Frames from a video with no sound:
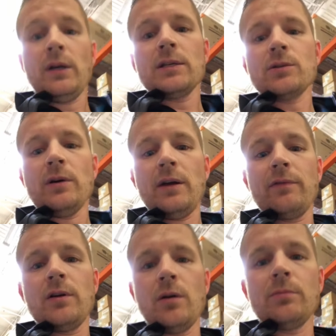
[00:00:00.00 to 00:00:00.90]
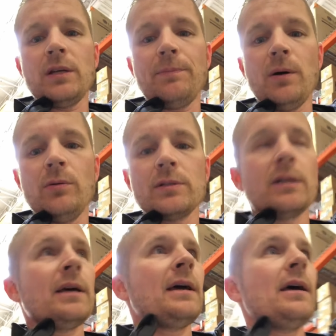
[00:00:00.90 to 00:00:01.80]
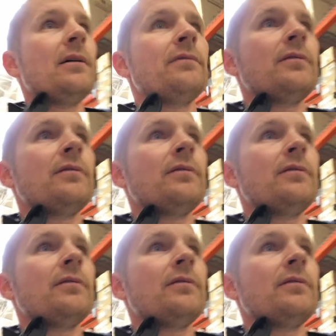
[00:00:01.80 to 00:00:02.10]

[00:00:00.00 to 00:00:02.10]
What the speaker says: so every Home Depot is going to have